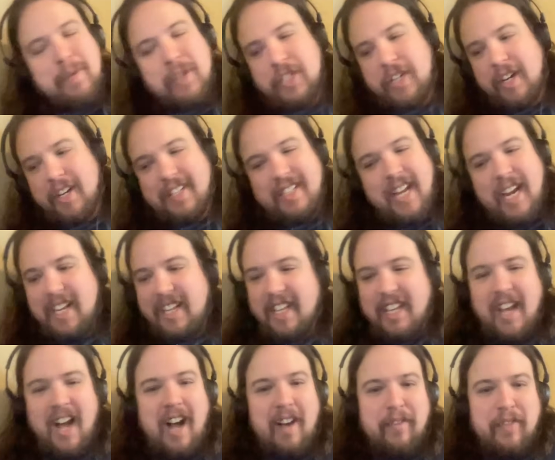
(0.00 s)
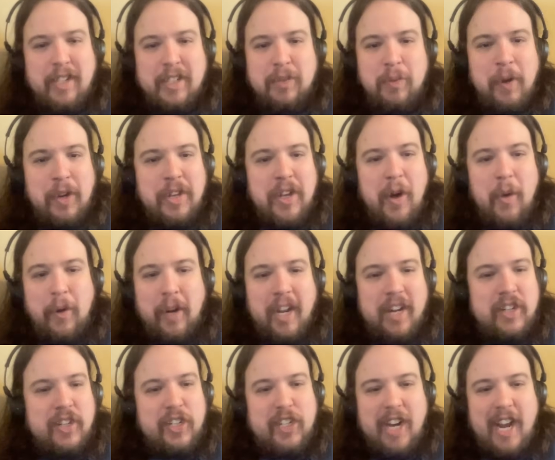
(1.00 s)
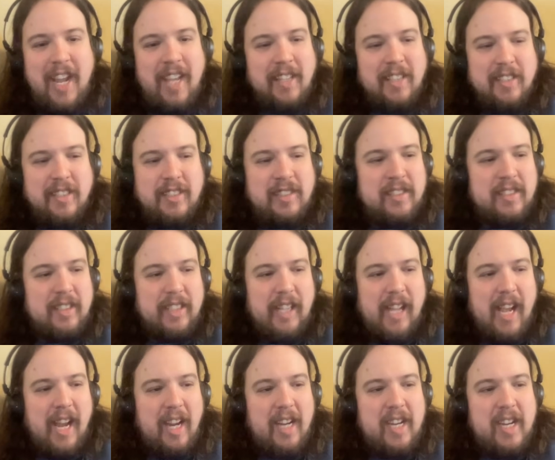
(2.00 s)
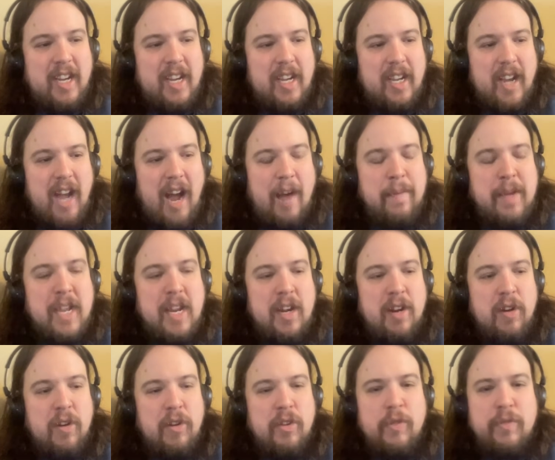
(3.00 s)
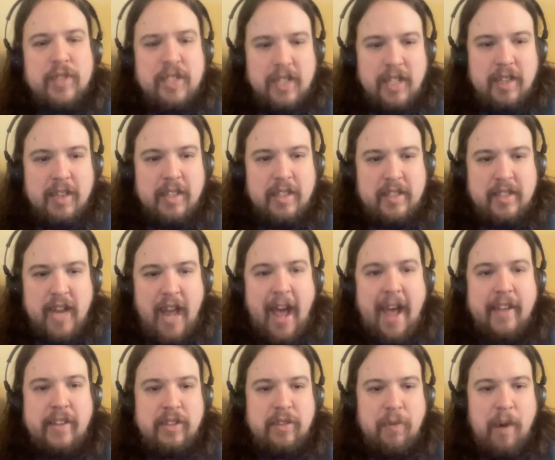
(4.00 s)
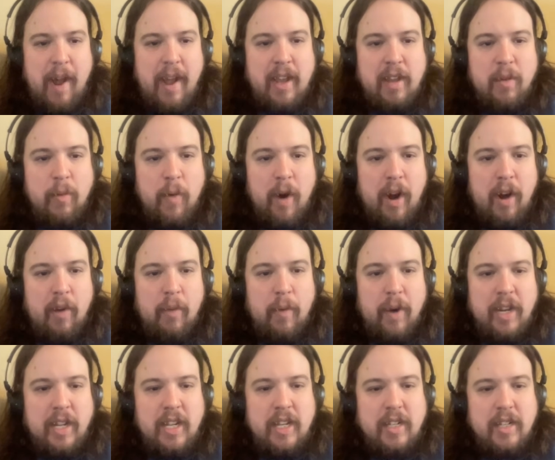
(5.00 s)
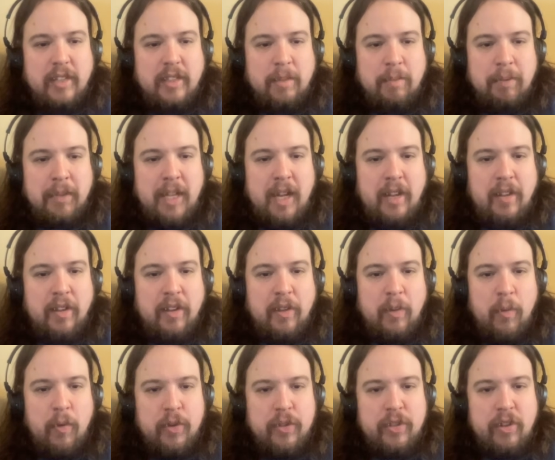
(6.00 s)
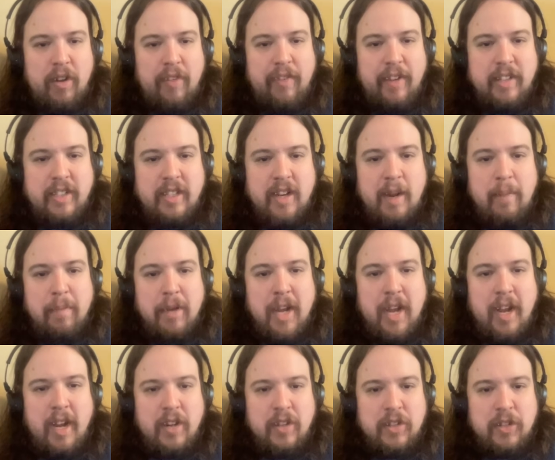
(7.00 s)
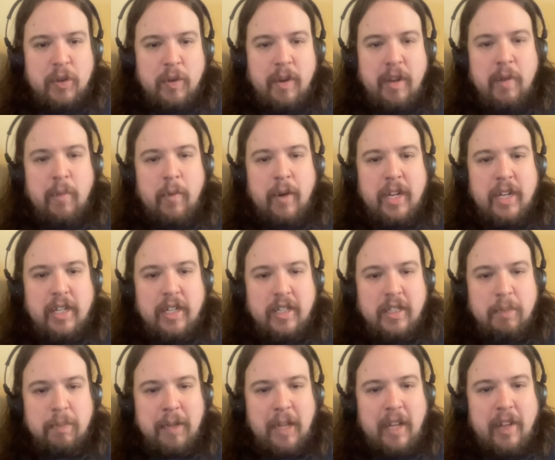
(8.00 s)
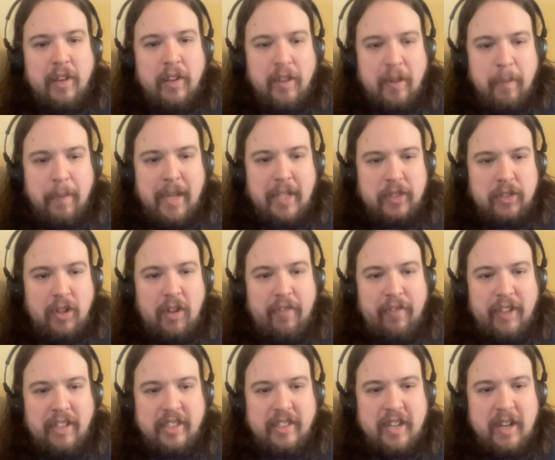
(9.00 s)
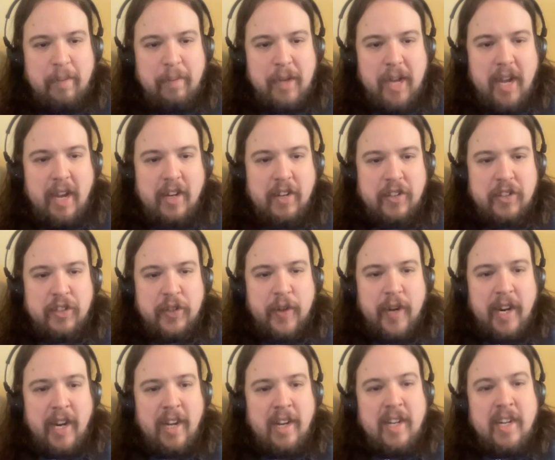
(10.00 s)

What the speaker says: just going to take the obvious one. Jokic is you've seen the stats, right? Where when he doesn't play, they're the worst offense in NBA history. And when he does play, they're the best offense in NBA history.